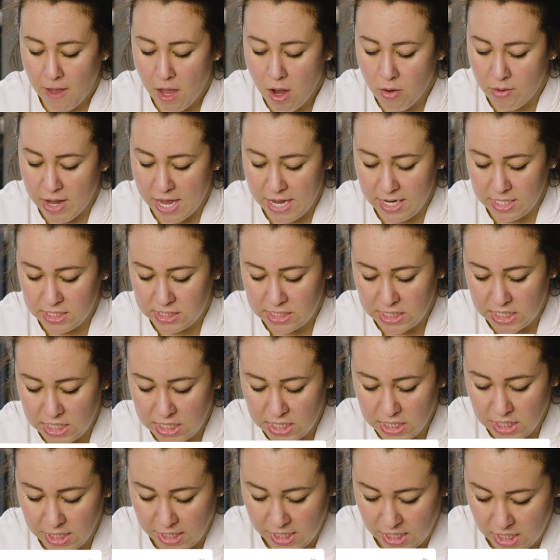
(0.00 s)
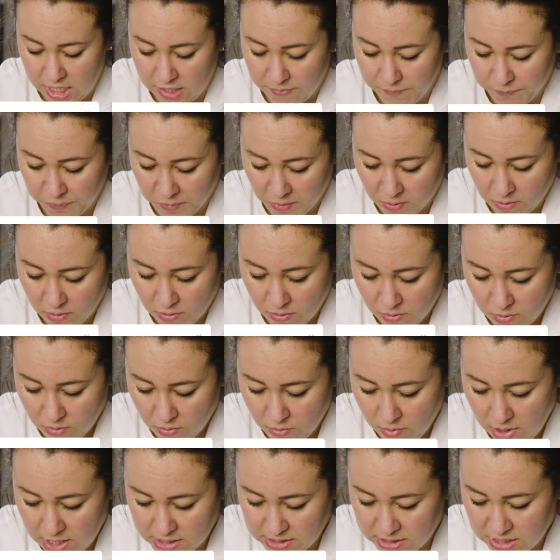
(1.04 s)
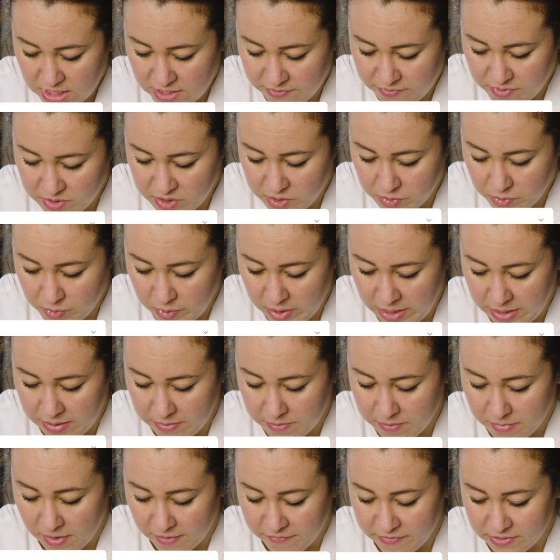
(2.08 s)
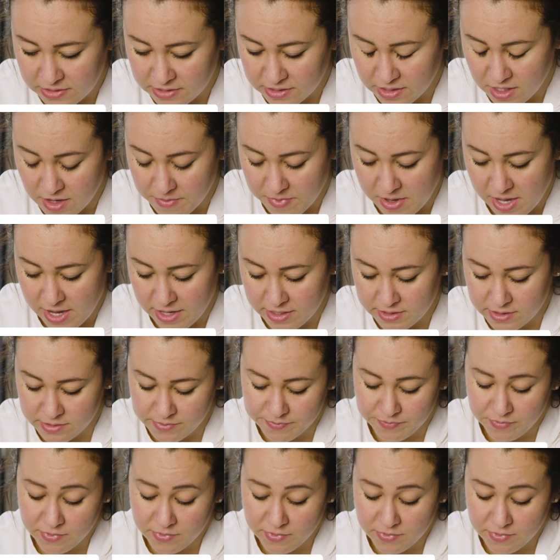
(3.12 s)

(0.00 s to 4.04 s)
Okay, Dee Lee. What's the difference between muffins and cupcakes? I